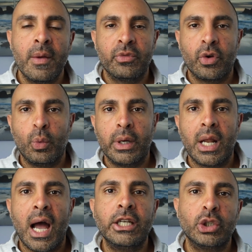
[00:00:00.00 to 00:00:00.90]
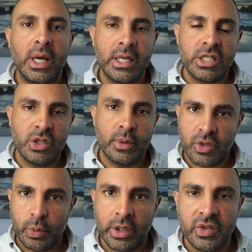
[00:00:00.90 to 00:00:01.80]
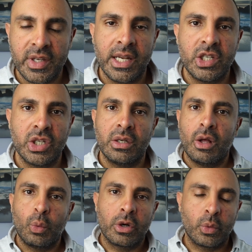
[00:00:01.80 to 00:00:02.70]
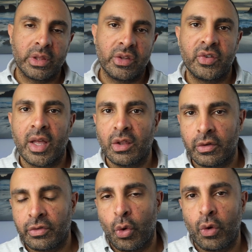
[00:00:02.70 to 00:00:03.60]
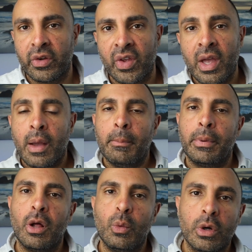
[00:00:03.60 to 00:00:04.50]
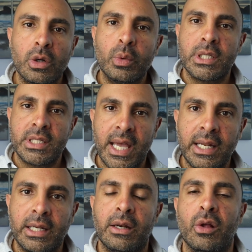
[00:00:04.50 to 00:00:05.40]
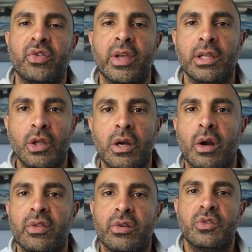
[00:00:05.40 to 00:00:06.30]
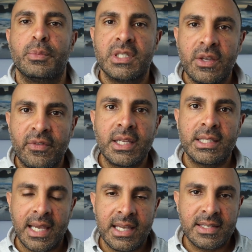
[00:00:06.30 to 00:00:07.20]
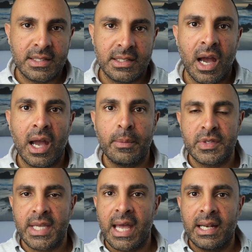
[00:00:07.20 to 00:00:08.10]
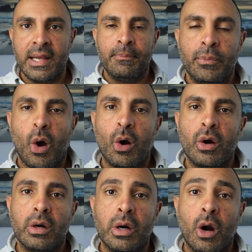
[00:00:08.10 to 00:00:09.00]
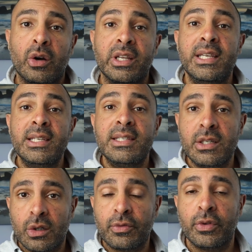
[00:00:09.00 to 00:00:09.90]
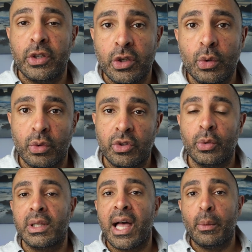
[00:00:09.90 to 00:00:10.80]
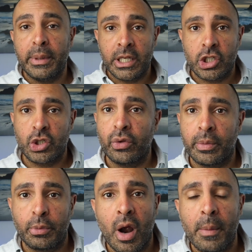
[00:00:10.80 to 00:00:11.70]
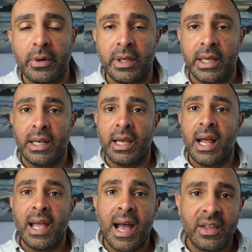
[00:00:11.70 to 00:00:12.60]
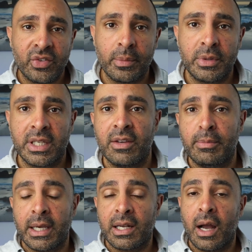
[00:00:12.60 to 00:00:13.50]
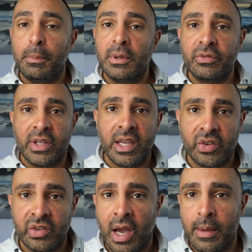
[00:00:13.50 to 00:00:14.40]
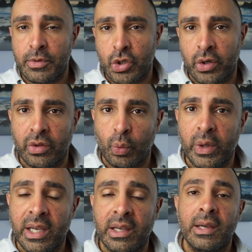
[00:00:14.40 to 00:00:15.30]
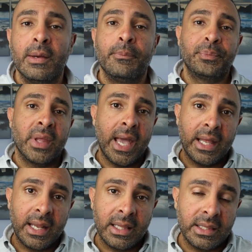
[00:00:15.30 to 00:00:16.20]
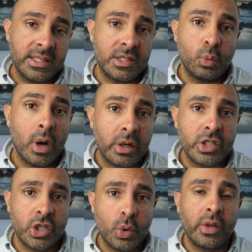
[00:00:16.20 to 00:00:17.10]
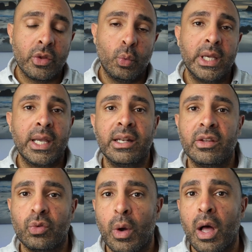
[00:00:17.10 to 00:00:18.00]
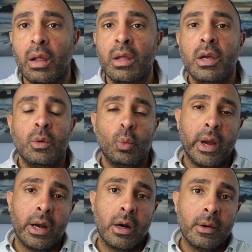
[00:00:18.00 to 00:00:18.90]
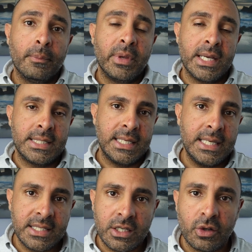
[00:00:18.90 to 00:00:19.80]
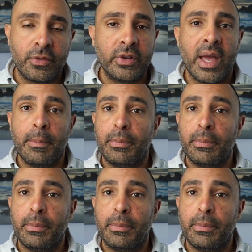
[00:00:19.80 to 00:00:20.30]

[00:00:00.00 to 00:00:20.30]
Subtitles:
So what I try and do as a real estate agent, I'll work with the seller, of course, but I'll work with the tenant and I'll say, look, are there specific days and times that are easier for you to allow me to show the property? And I ask them to give me a couple of days and times during the week, and at least one or two on the weekend as well, where it's easier for them.